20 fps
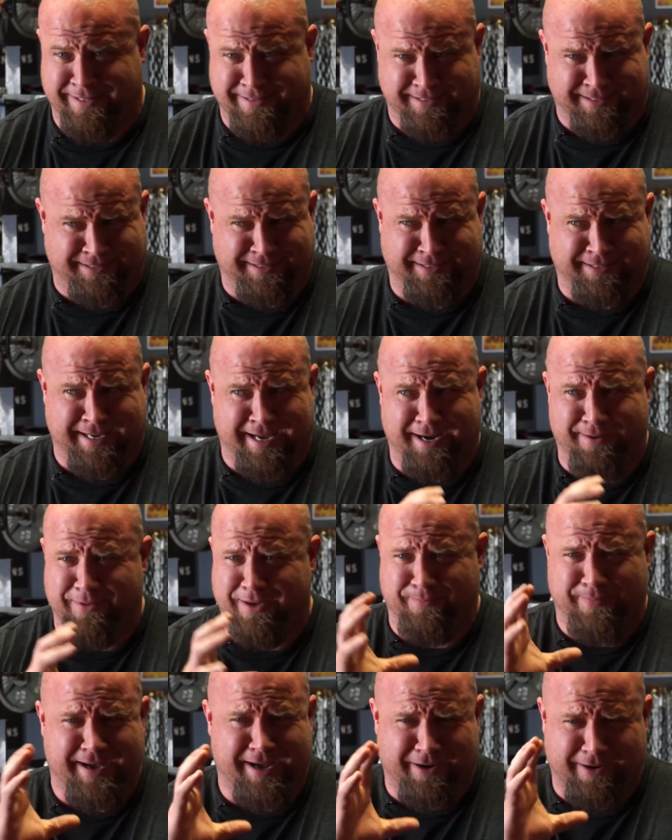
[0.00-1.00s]
this is getting me
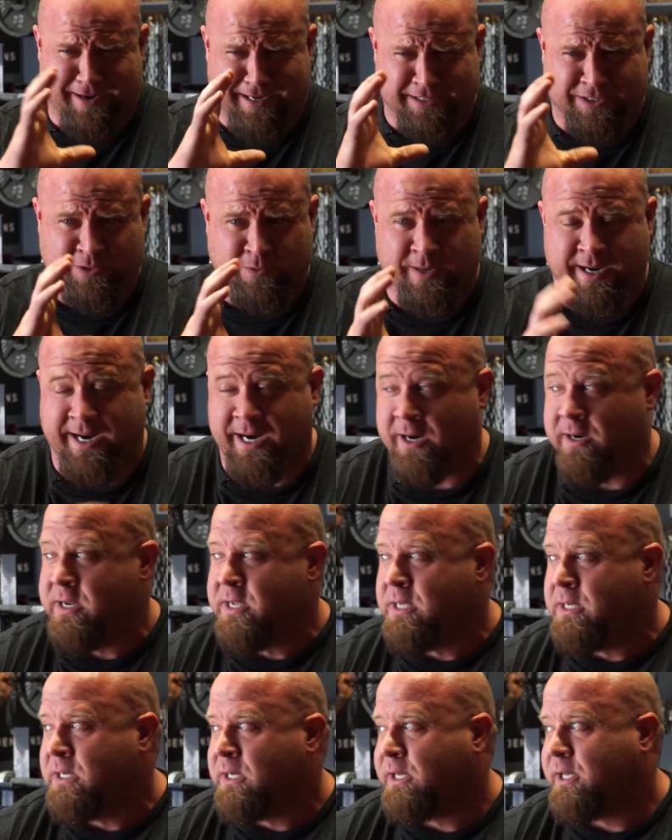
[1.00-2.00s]
better, I swear.
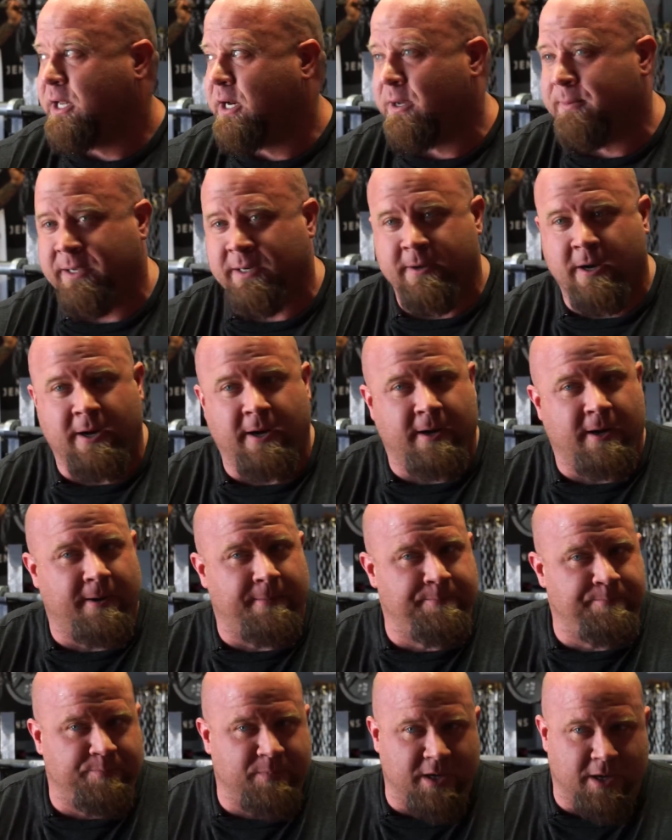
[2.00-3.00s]
I mean,
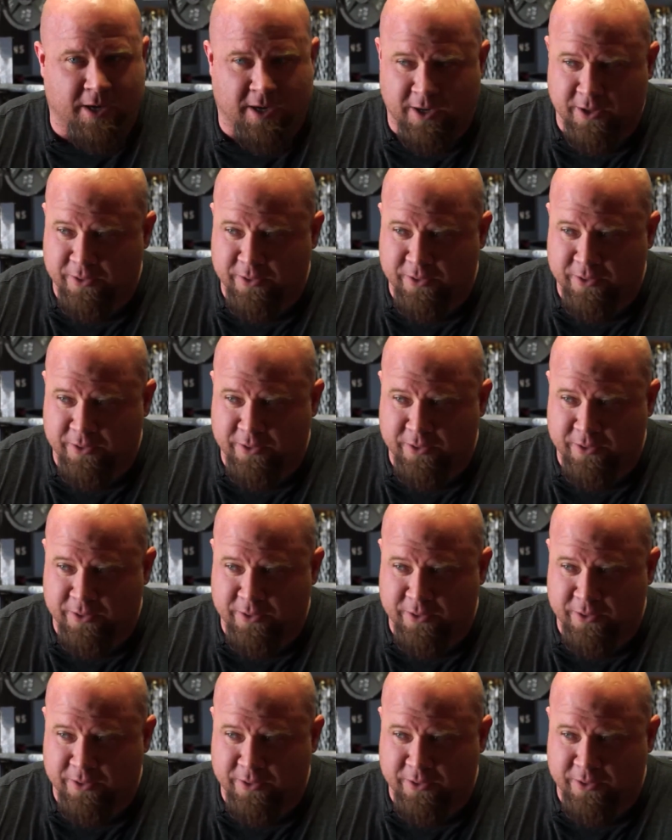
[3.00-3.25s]
all